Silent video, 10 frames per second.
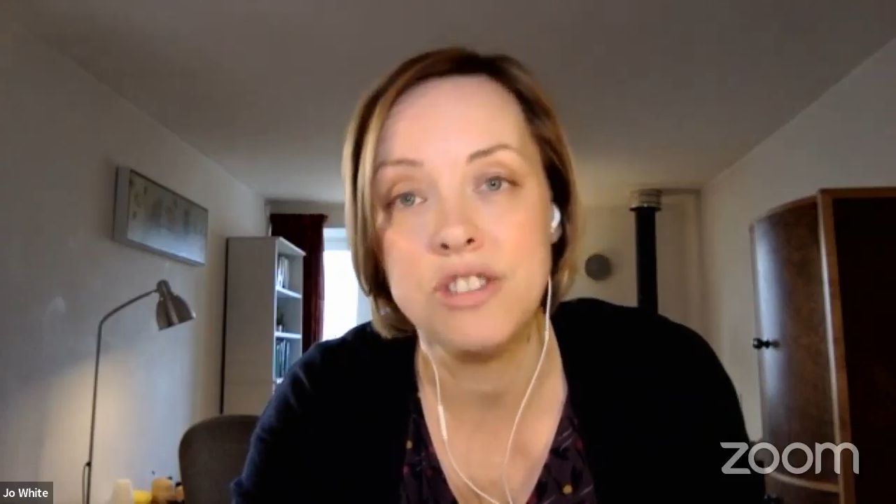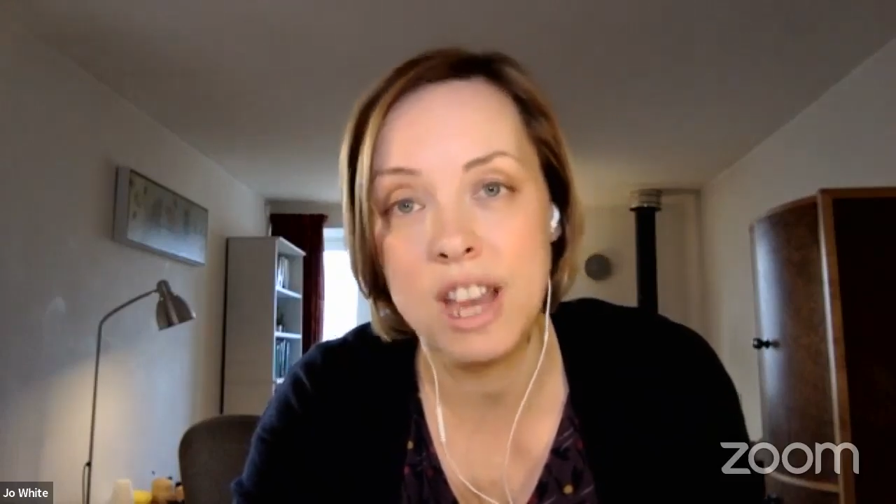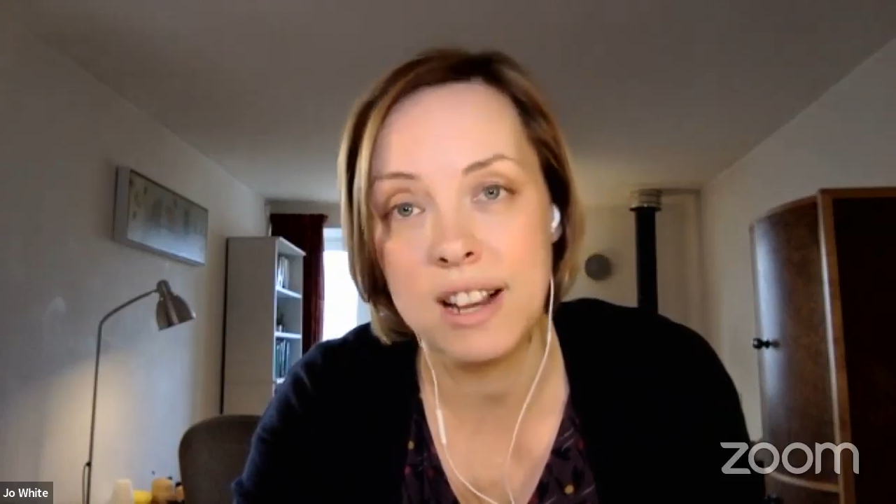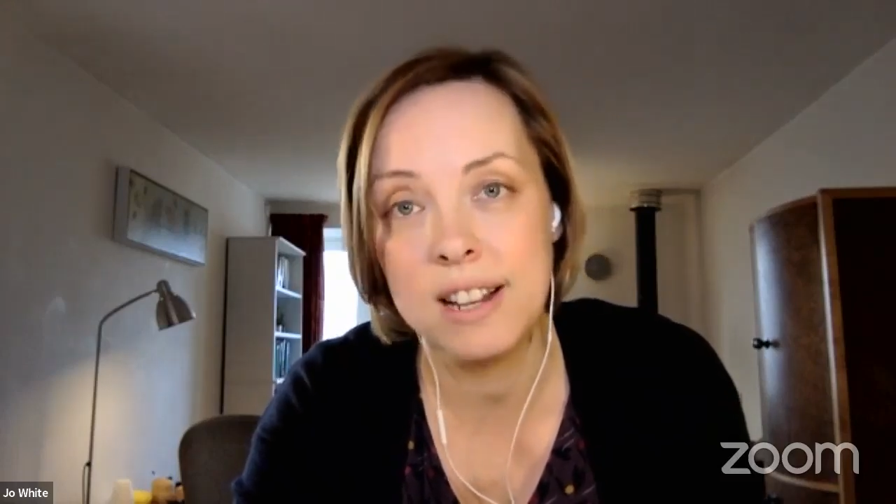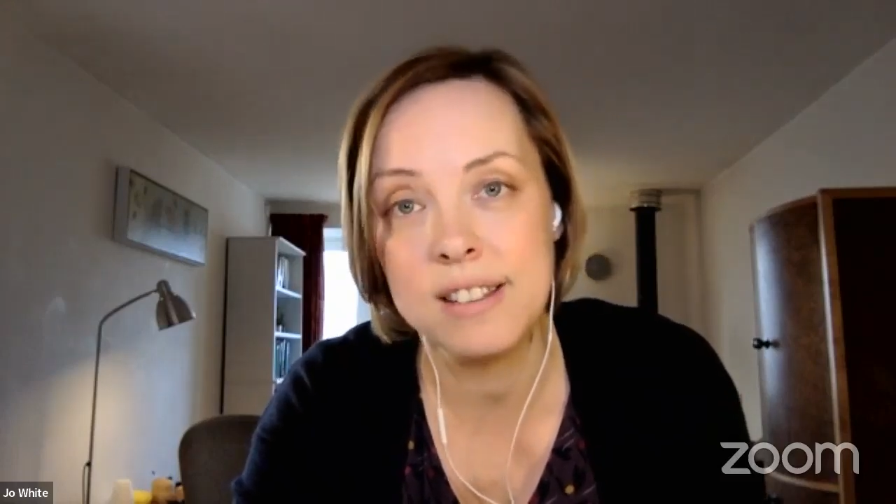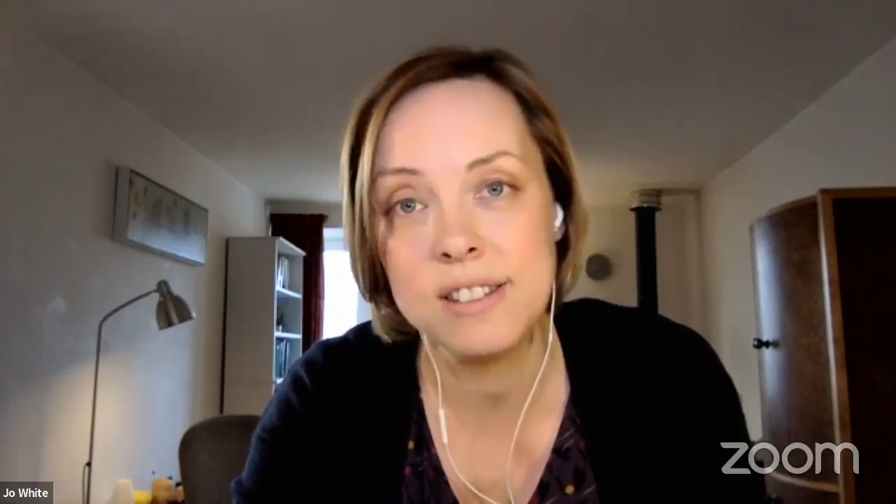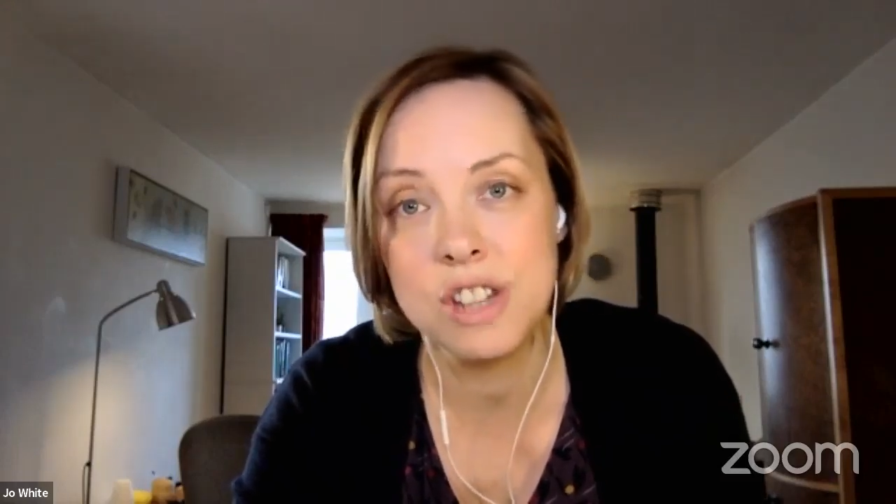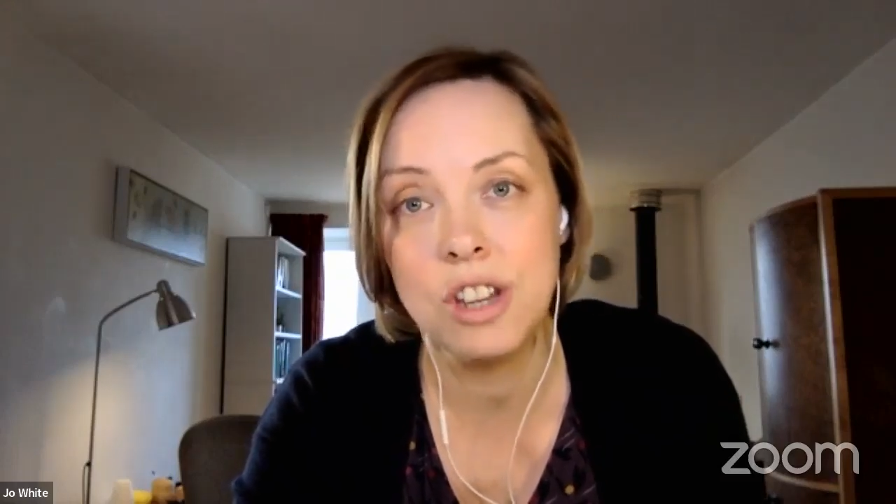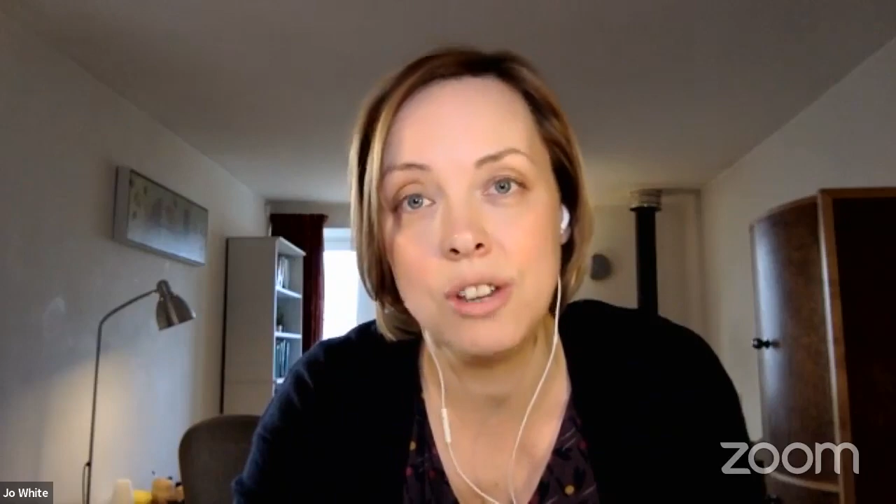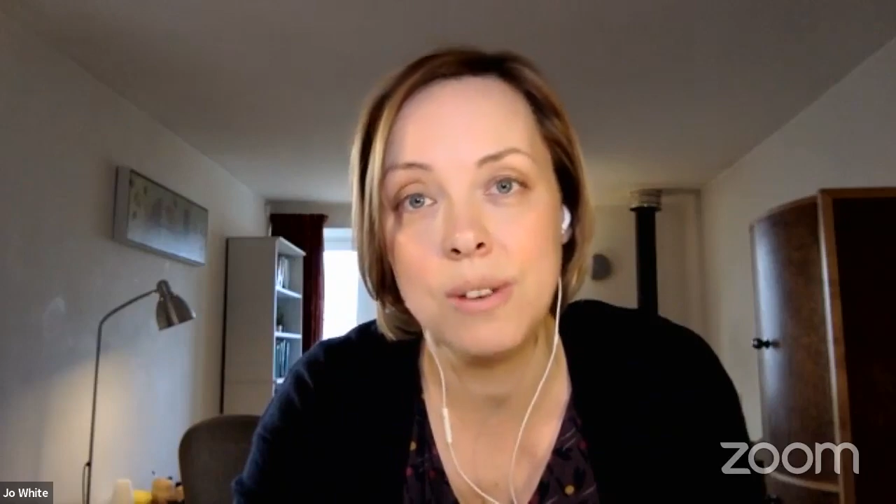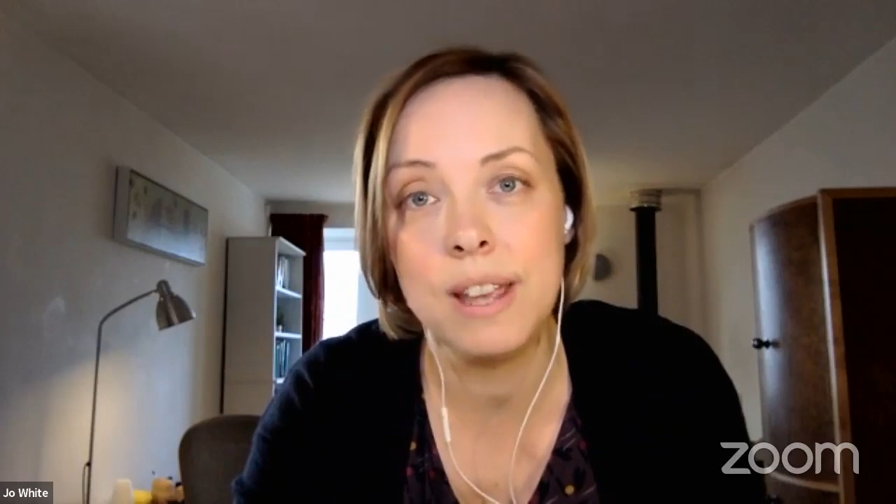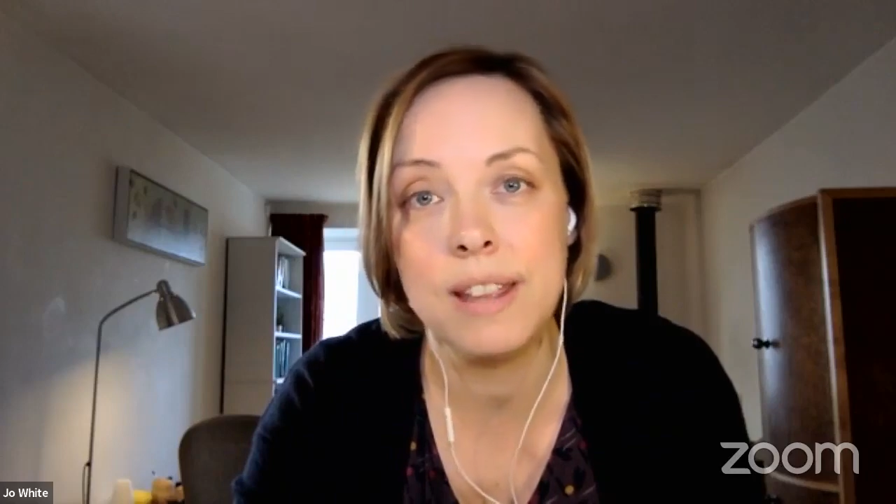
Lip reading: checklist too